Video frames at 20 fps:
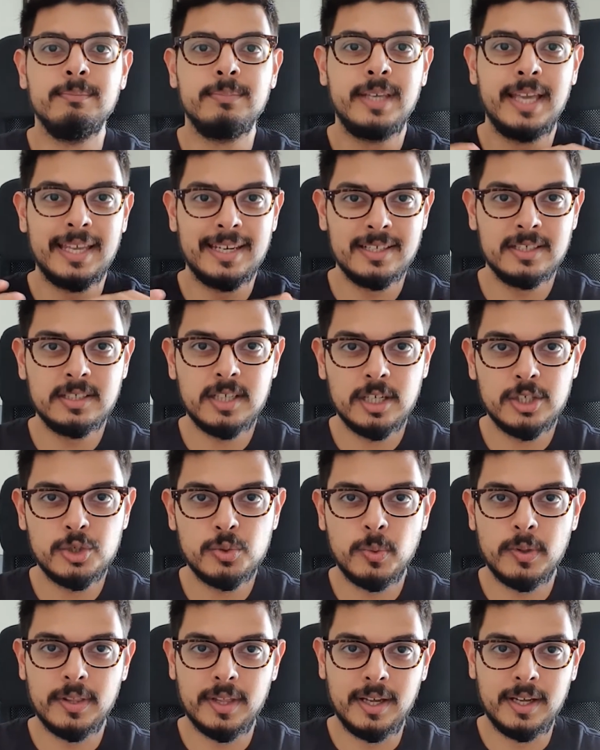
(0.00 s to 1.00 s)
get in touch
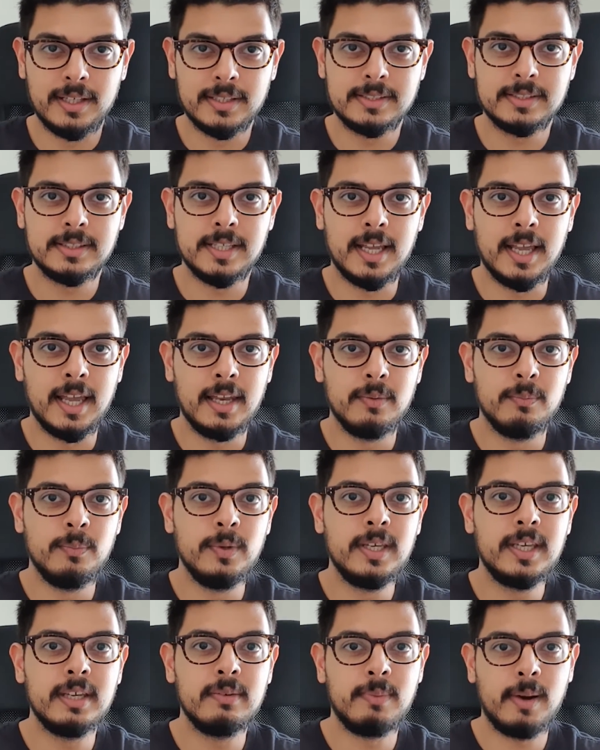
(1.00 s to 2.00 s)
with us, and
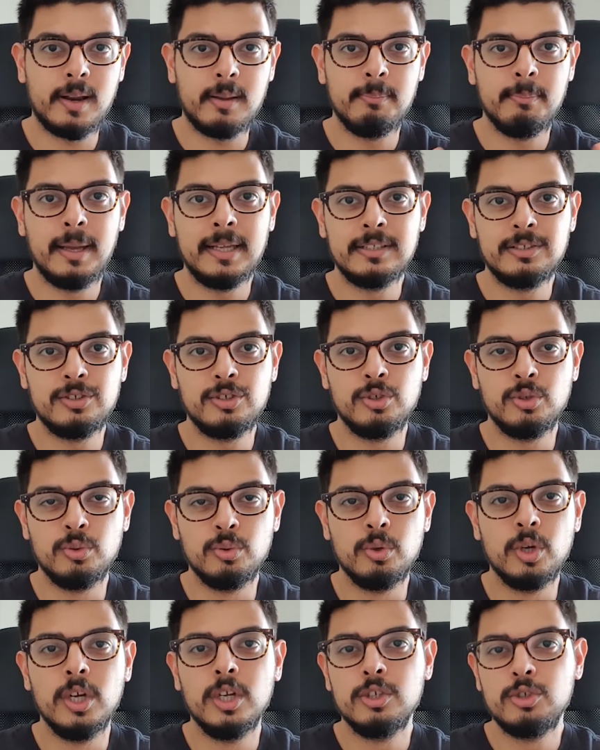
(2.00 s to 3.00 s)
we can recommend
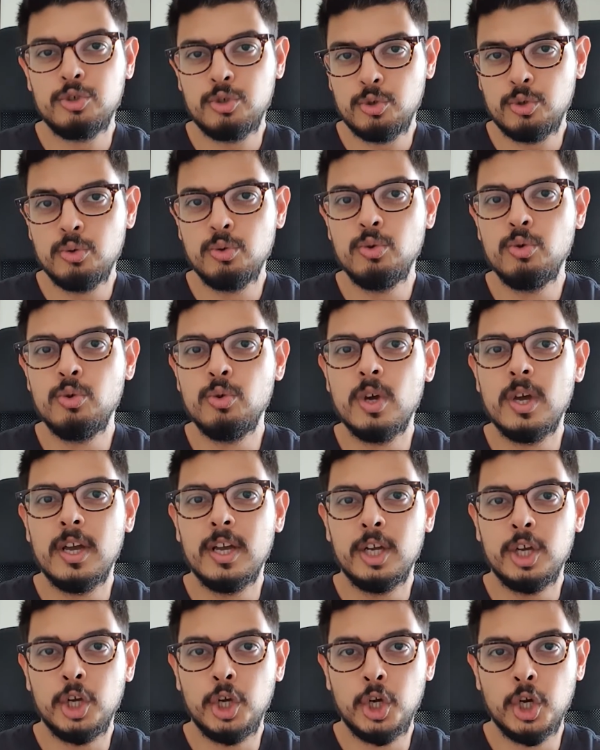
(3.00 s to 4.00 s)
you to
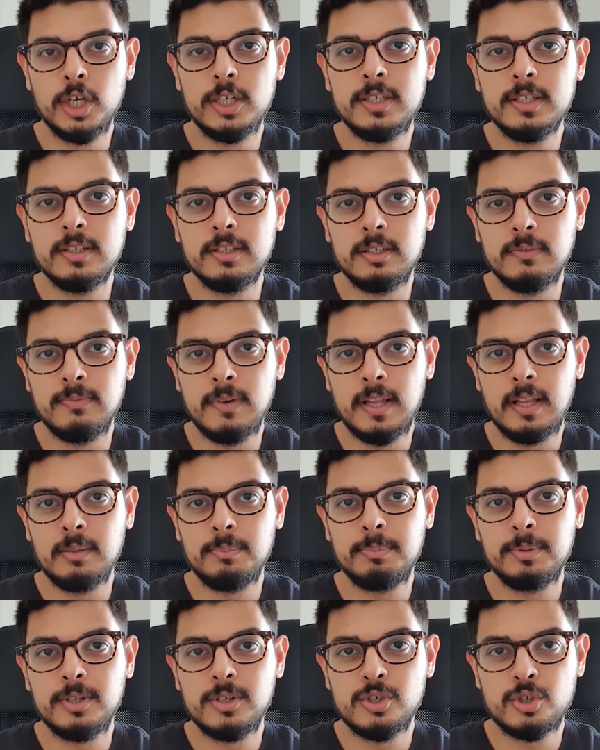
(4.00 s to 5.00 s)
good
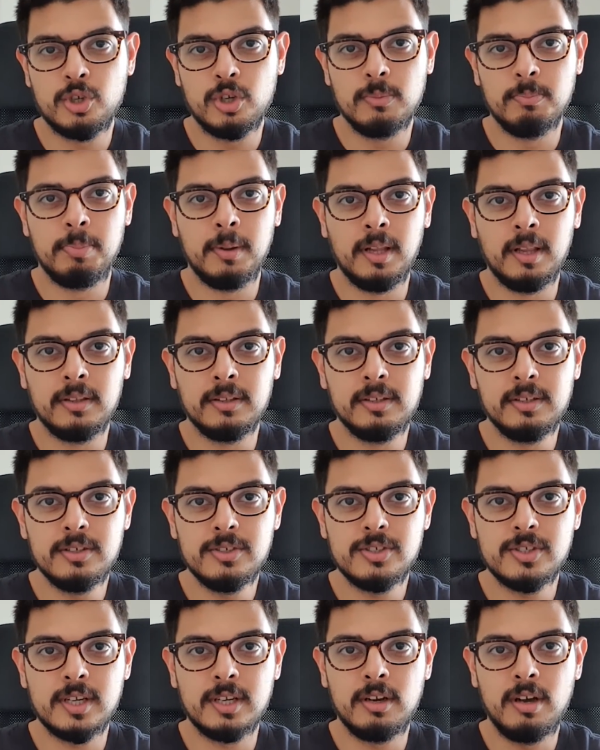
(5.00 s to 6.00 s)
developers, good
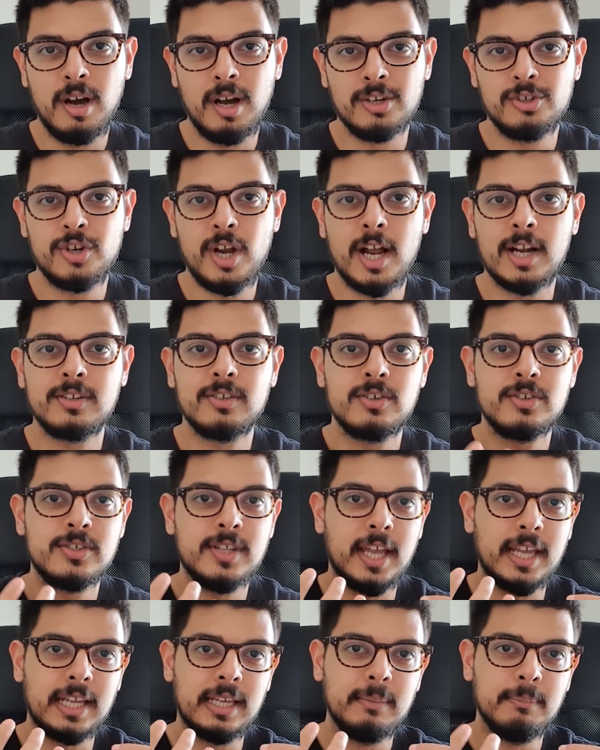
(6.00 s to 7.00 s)
builders and contractors
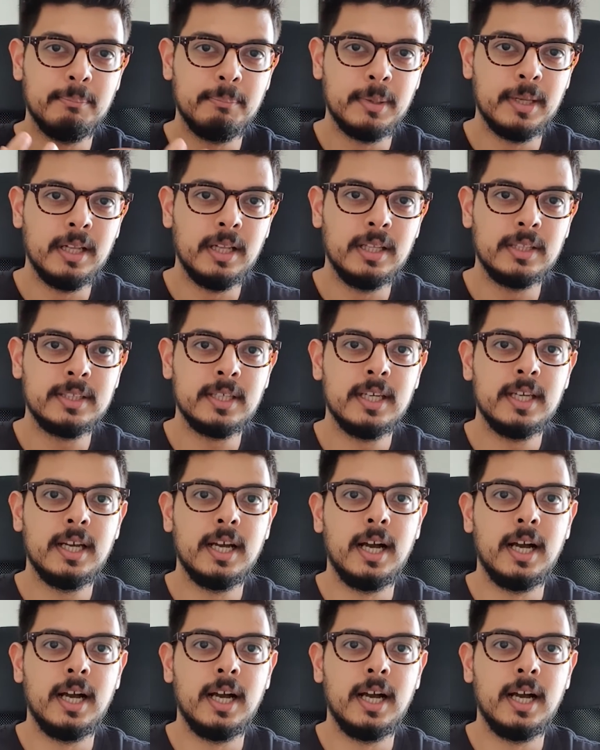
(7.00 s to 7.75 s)
that can build.